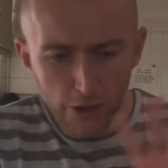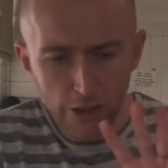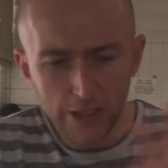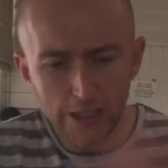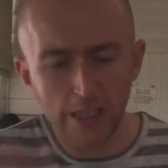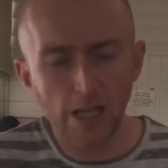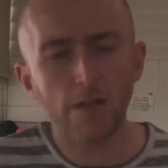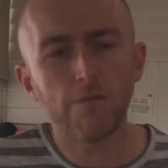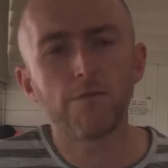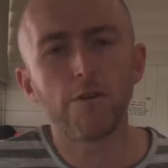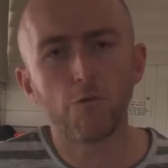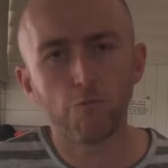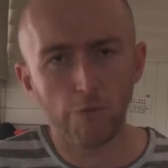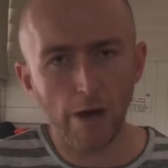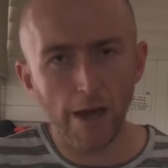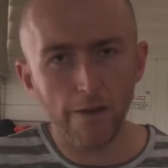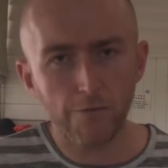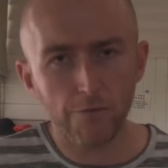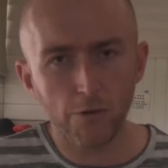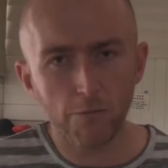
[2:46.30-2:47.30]
yourself
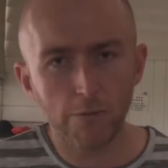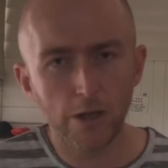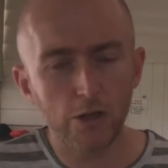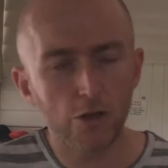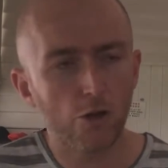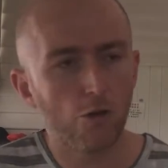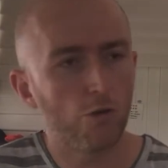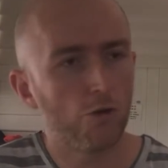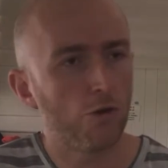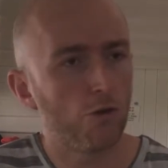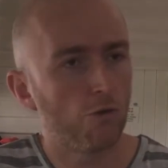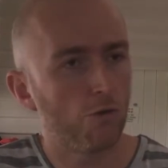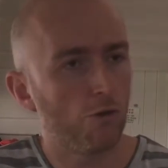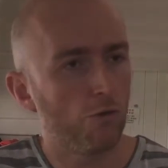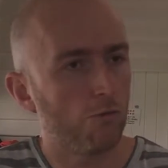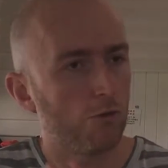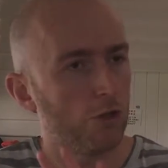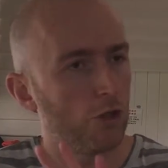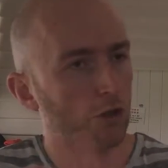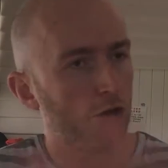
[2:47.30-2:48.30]
away from it. You
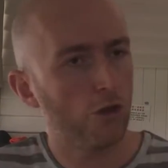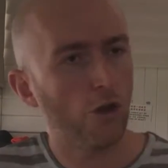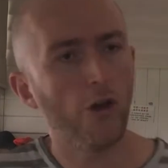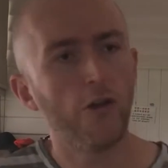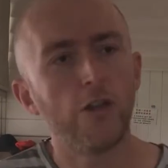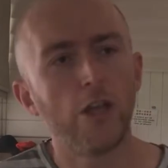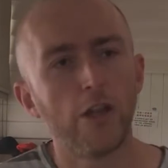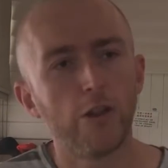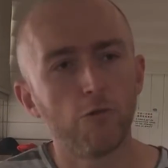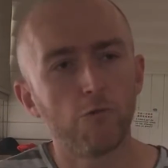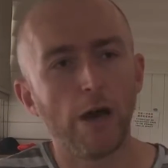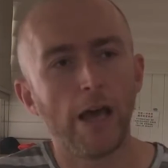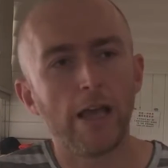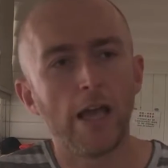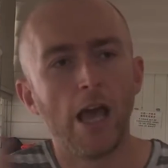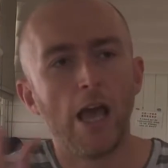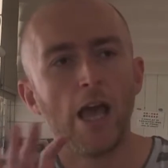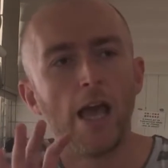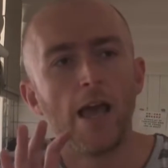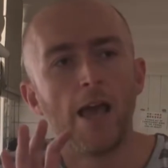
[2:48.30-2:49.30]
want to turn that away,
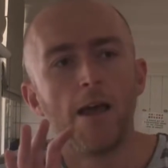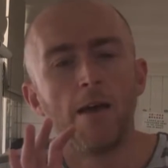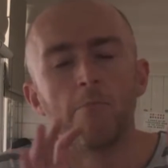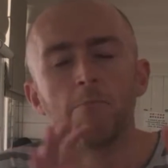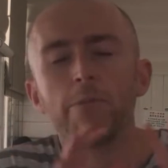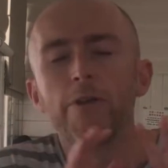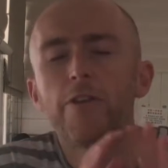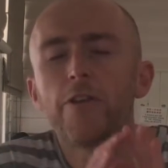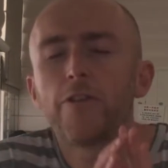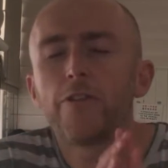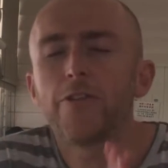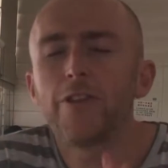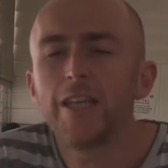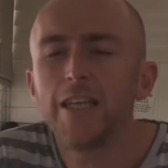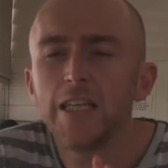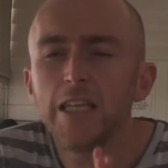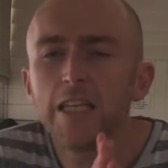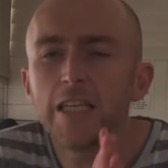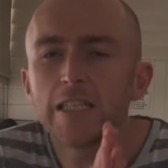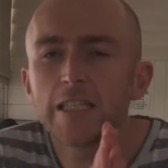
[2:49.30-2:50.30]
but the
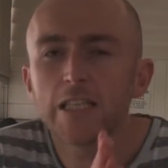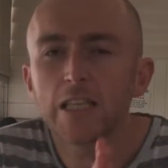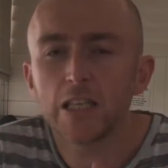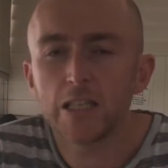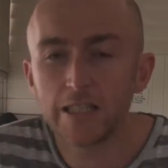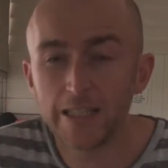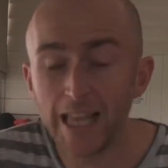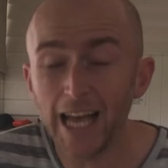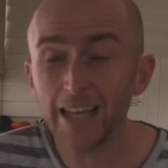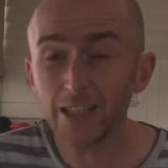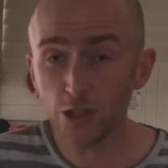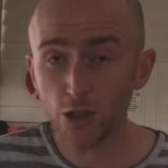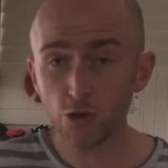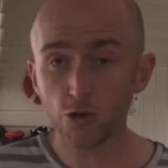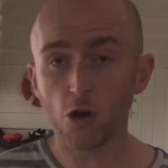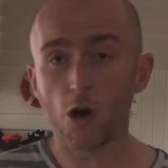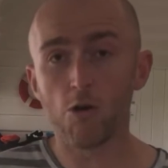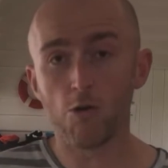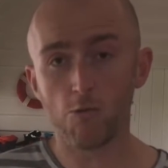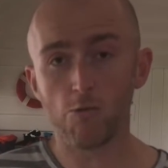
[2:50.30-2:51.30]
thing is, it doesn't
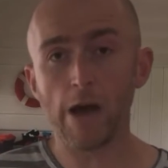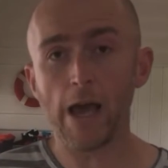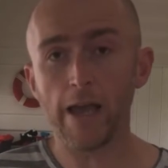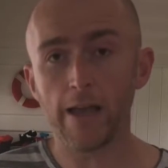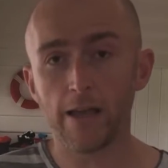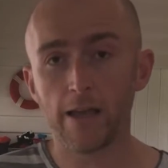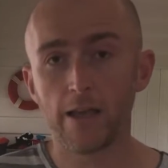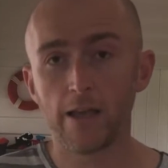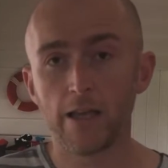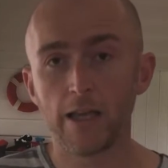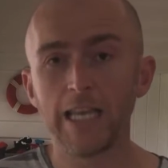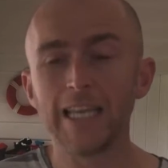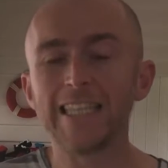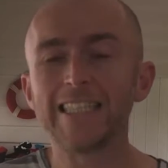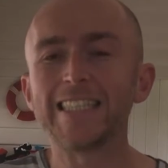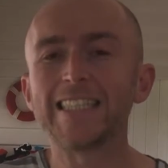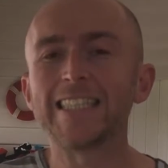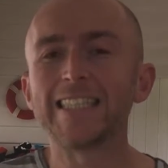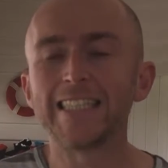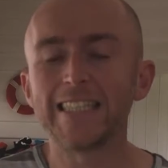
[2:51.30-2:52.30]
go away. It's
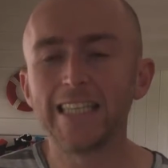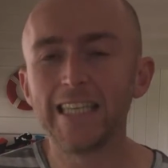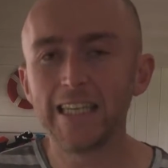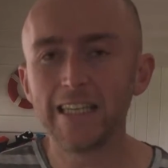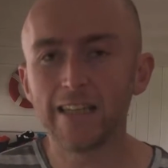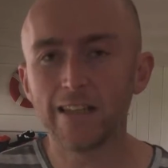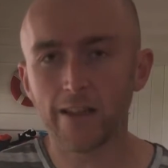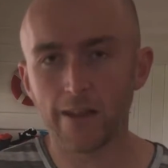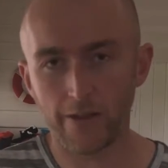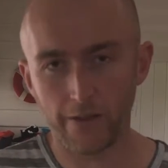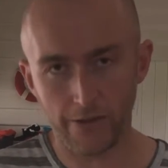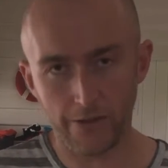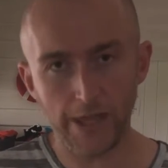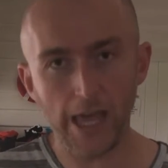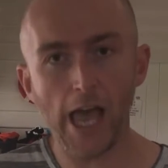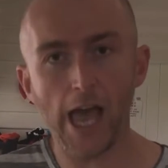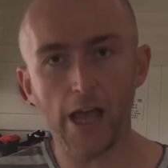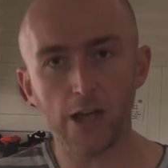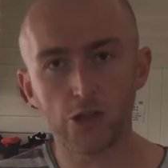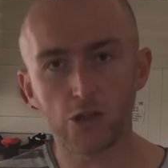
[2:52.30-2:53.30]
still
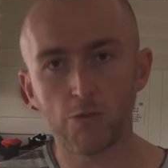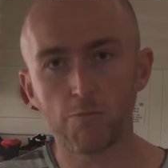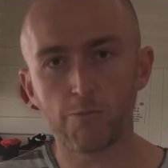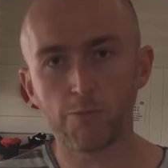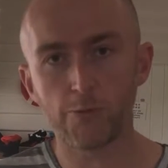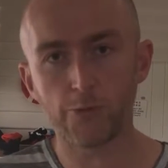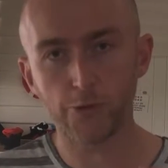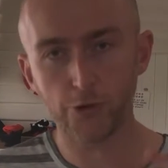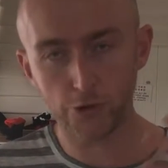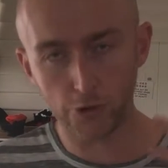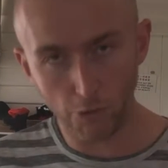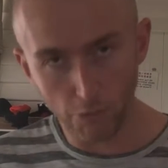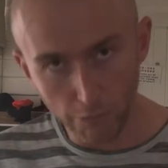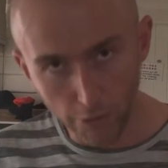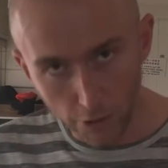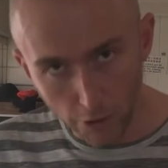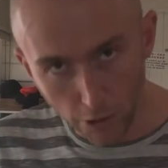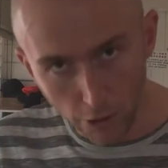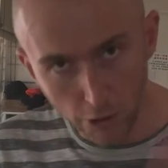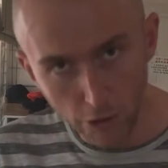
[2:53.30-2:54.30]
there. So
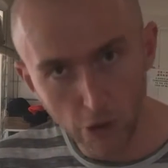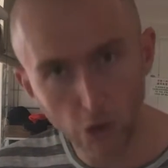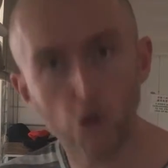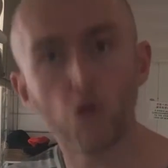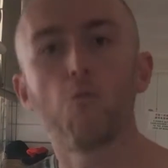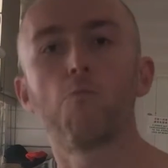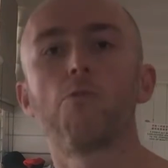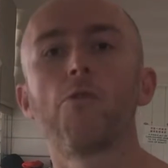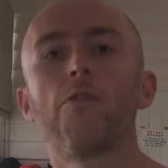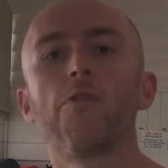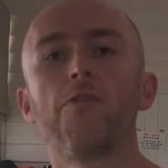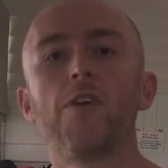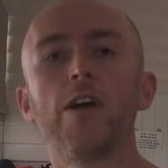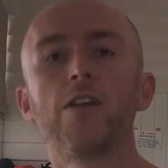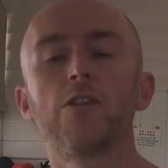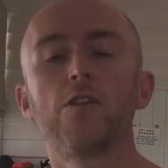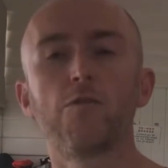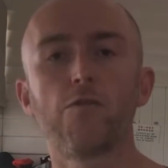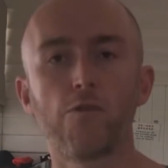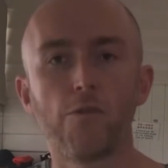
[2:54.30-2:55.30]
in order to
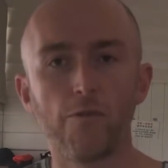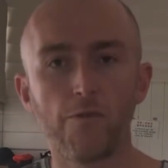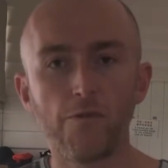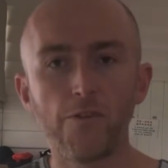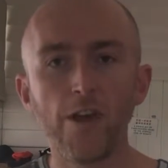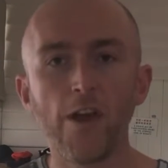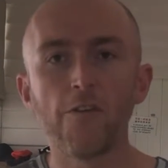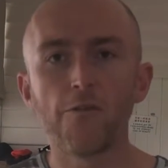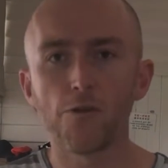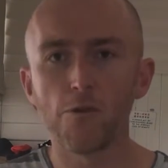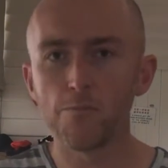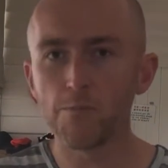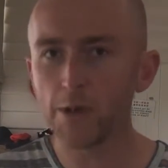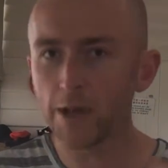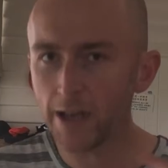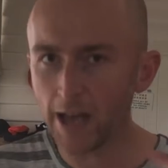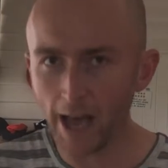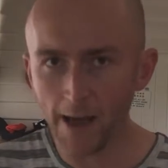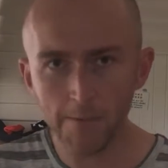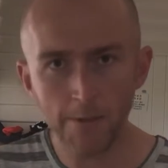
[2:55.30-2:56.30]
prevent fear from
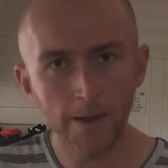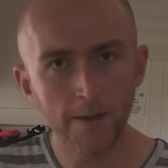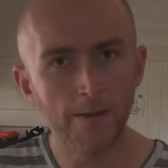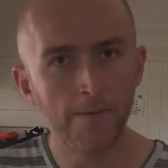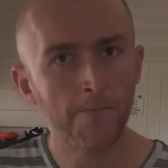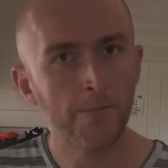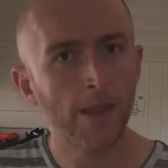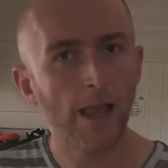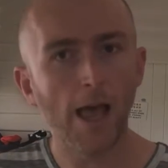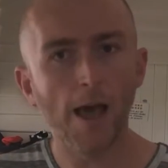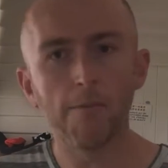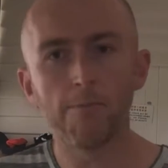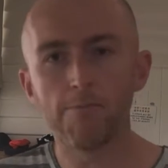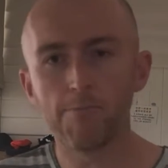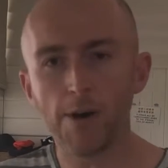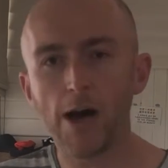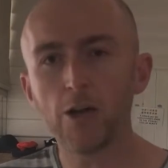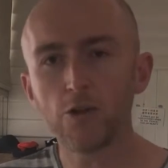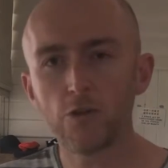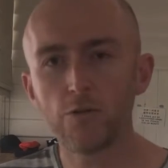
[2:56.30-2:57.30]
becoming a
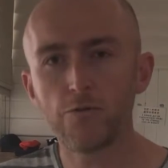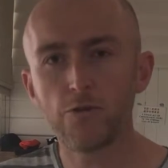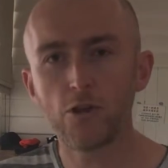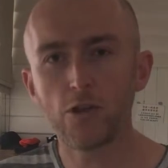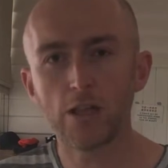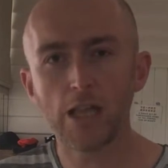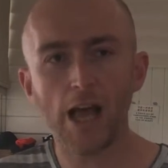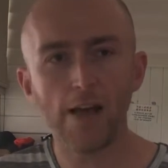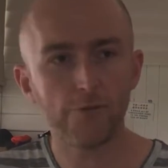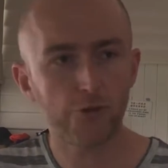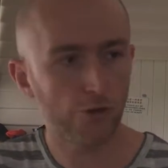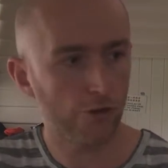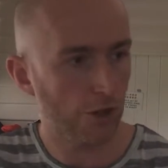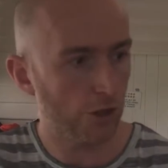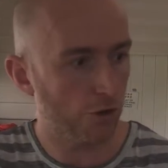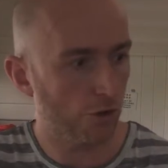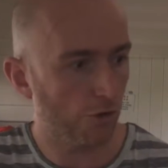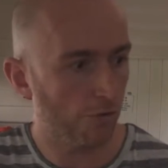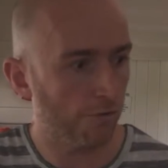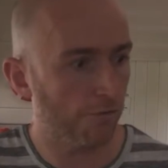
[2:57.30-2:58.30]
part of your life, so
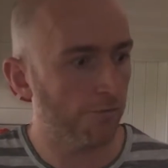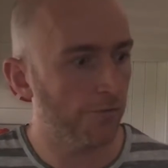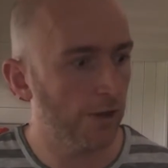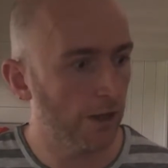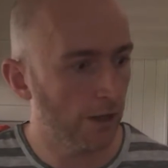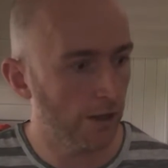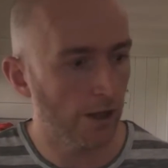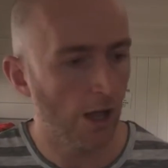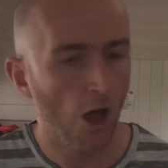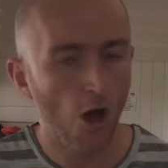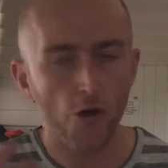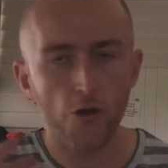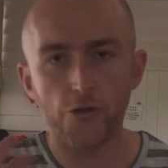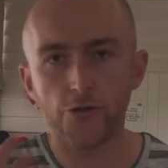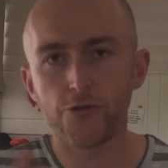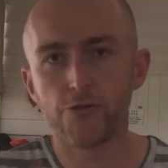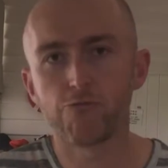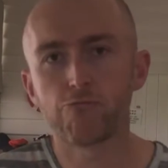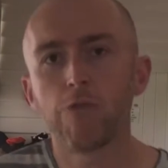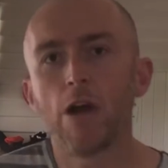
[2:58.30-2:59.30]
that you feel
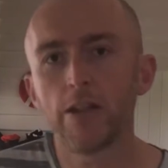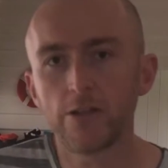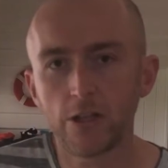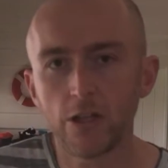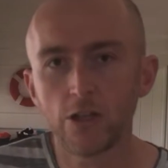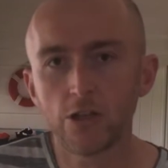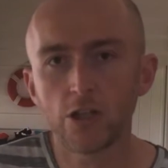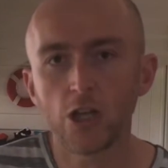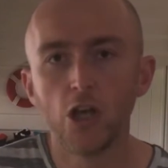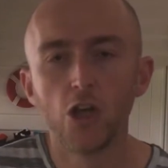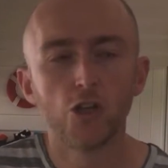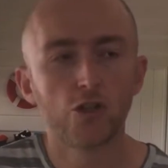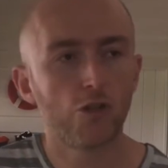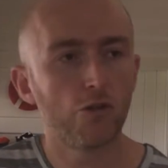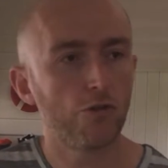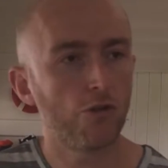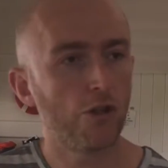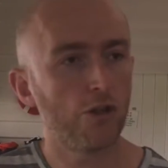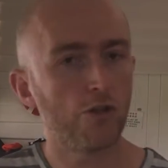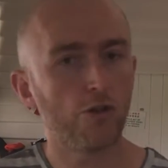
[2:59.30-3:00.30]
threatened,
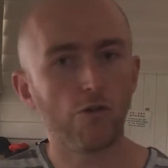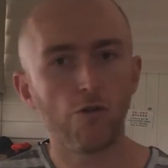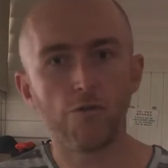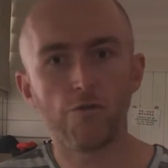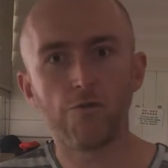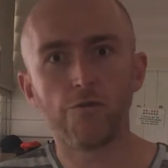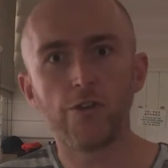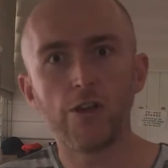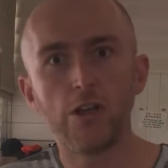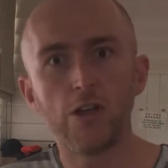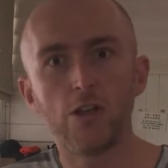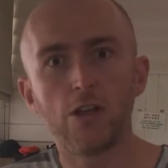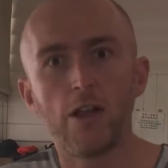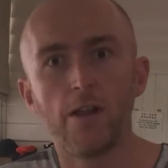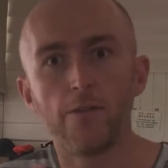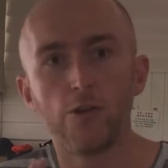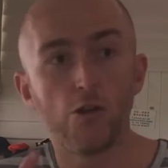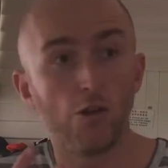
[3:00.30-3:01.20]
so that you feel